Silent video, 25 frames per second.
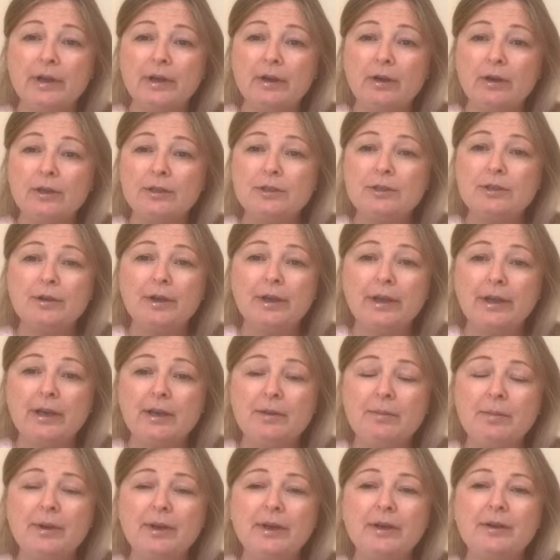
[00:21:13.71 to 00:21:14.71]
onto
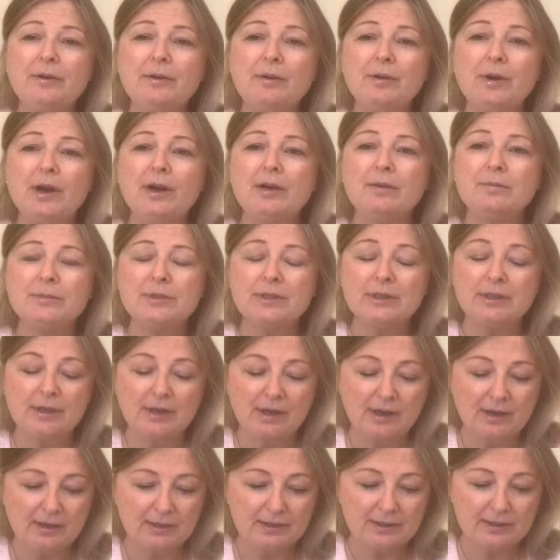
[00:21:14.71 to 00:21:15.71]
anybody who comes in
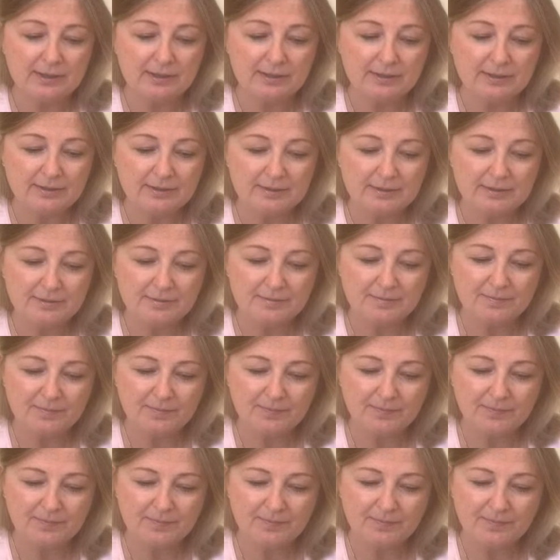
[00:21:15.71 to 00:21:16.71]
contact,
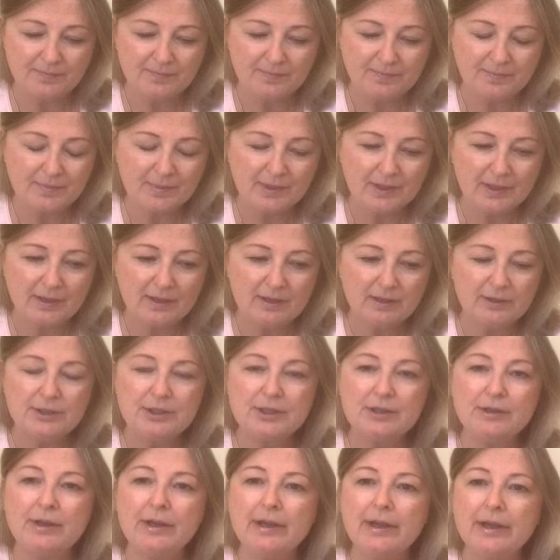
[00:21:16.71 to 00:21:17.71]

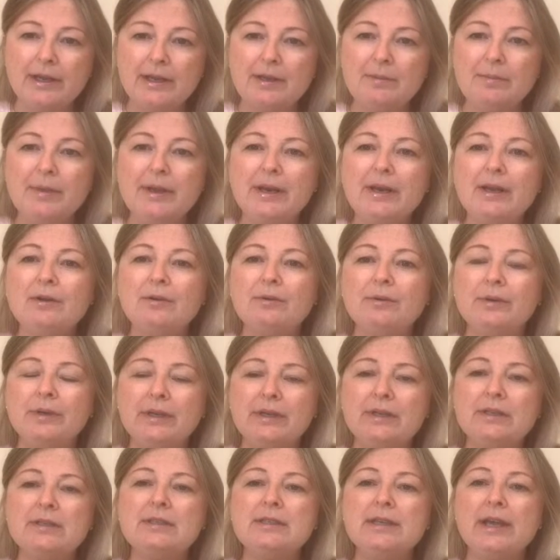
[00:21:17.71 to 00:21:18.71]
onto anybody who
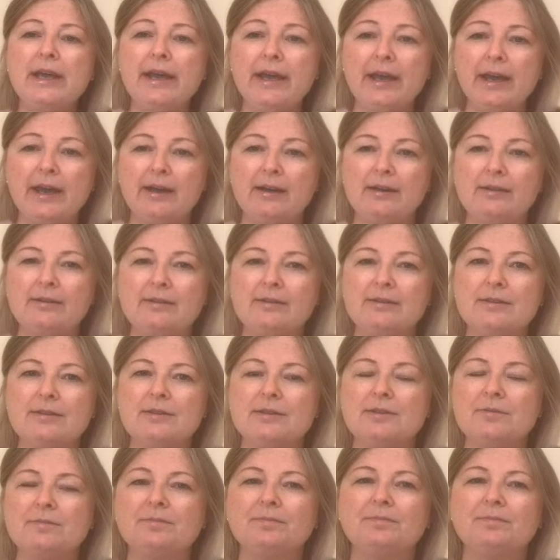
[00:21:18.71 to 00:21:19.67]
needs health.